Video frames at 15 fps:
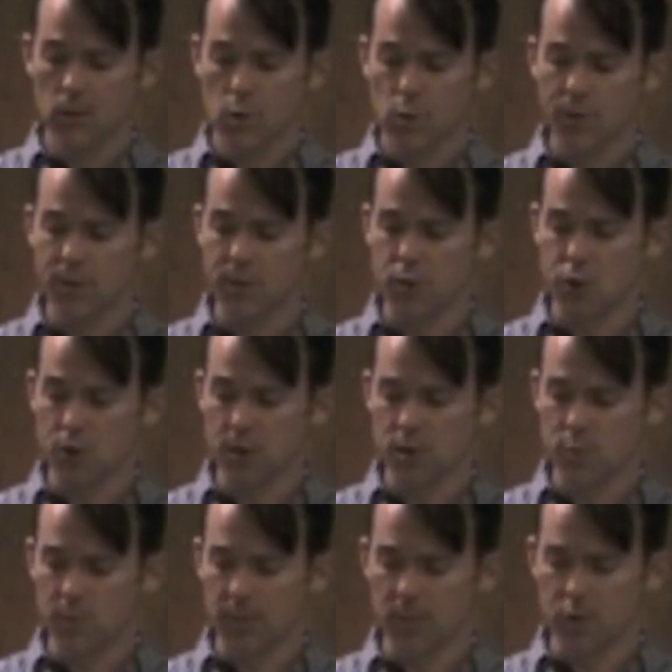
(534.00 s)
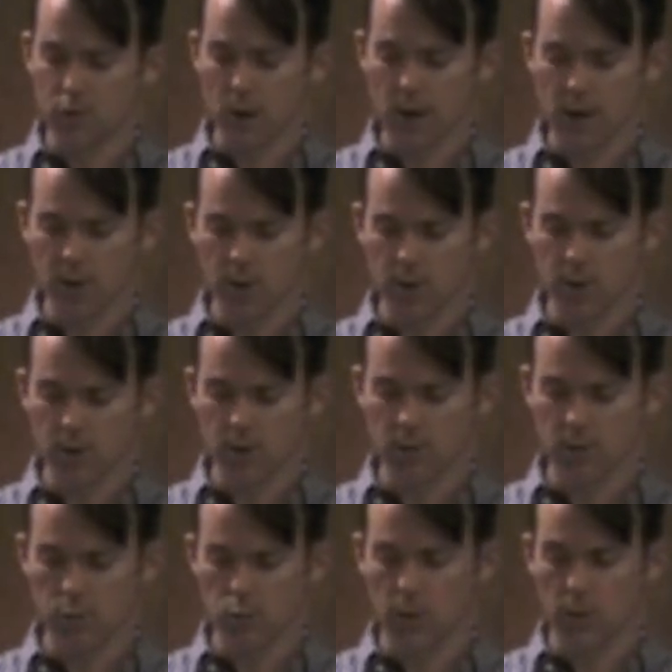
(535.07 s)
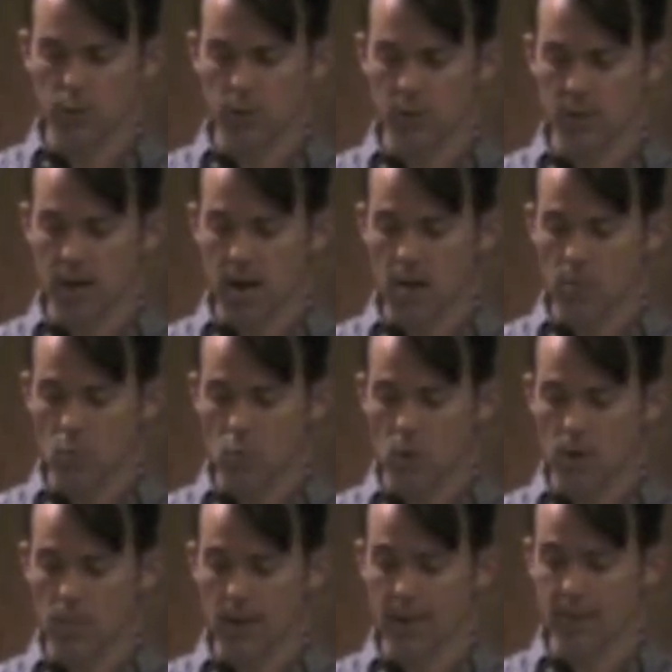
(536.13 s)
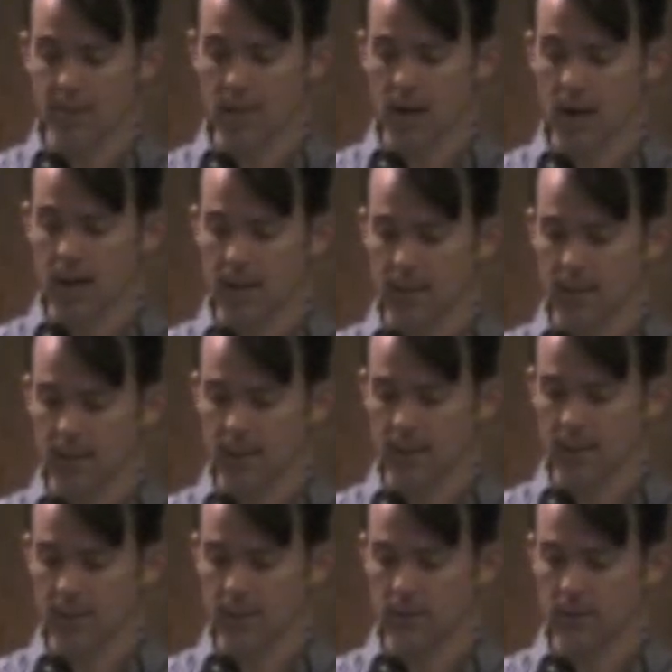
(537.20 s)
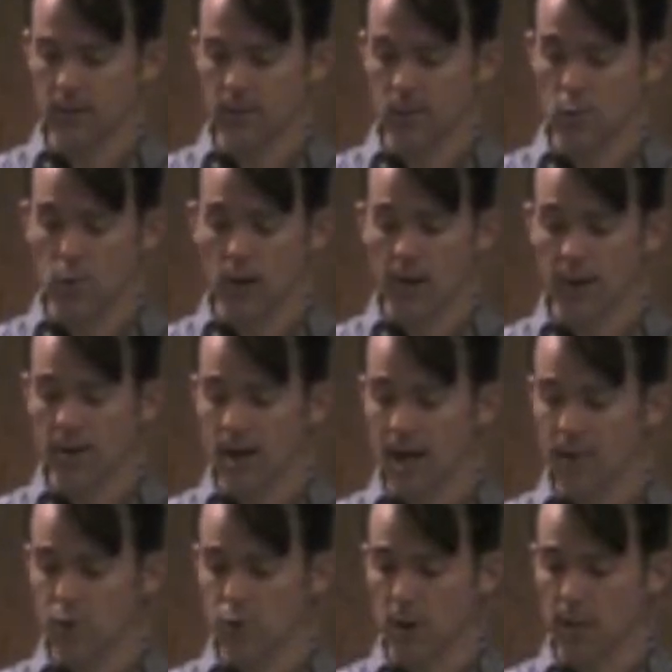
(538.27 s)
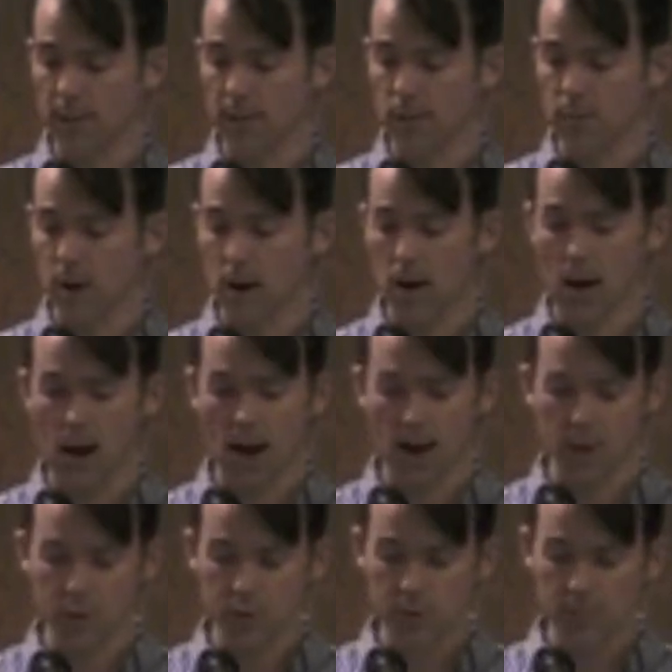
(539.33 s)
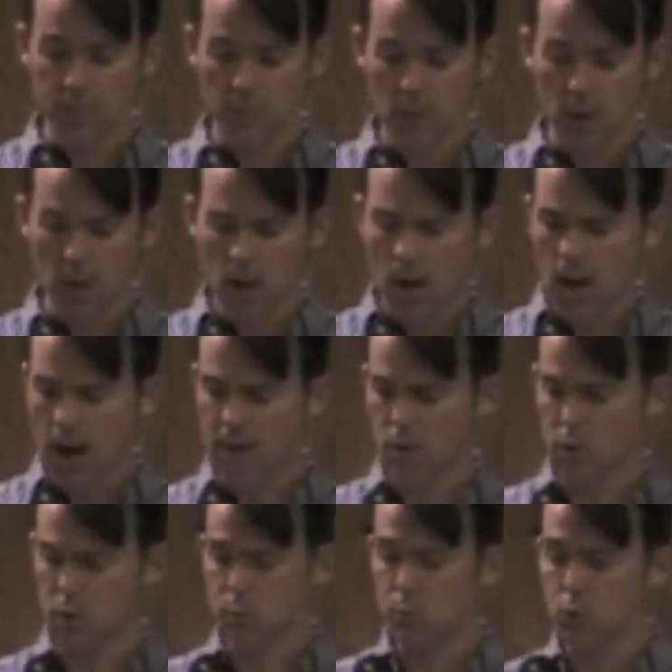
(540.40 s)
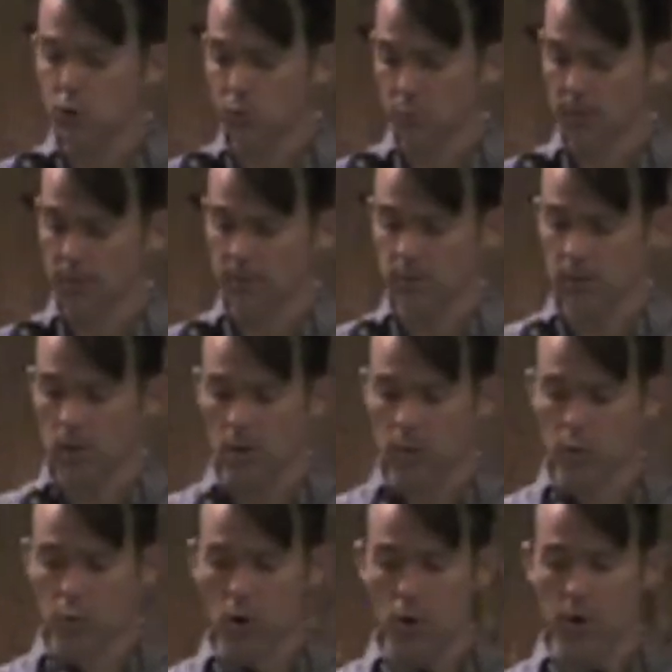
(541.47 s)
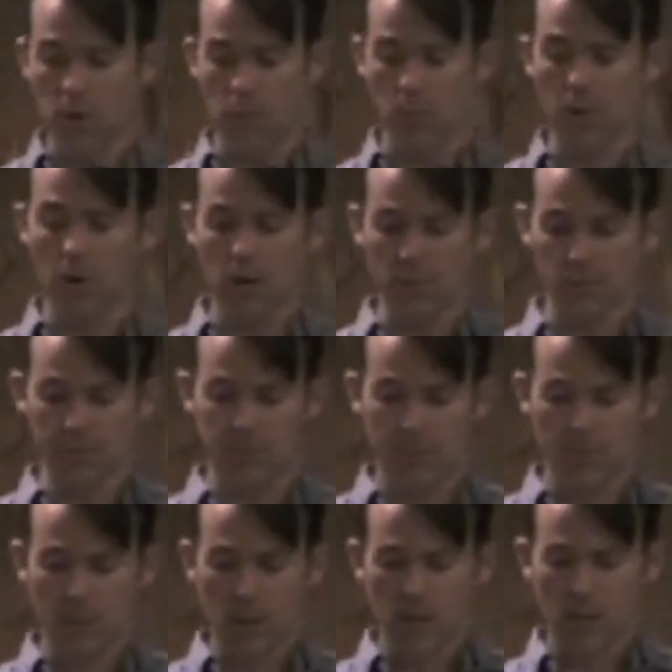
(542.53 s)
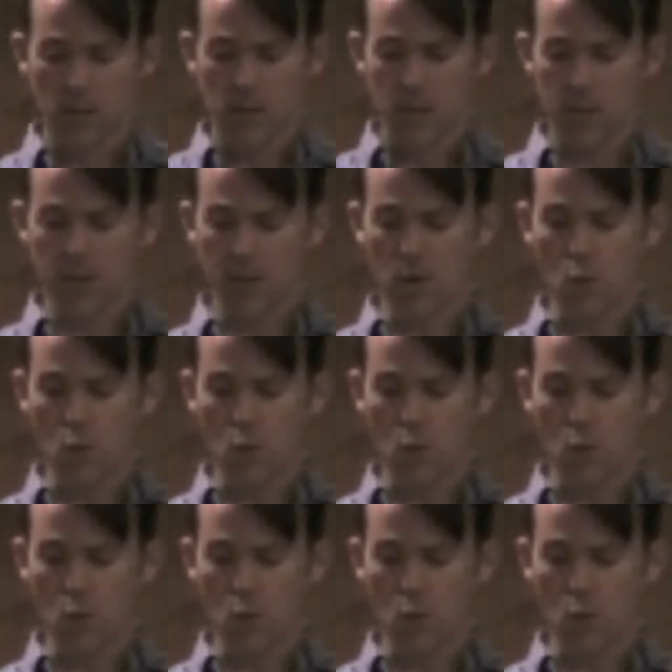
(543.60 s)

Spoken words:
With the adjustment in direction, the wind was now more on my side again, and the rain not directly in my eyes. I noticed movement along the road up above. Something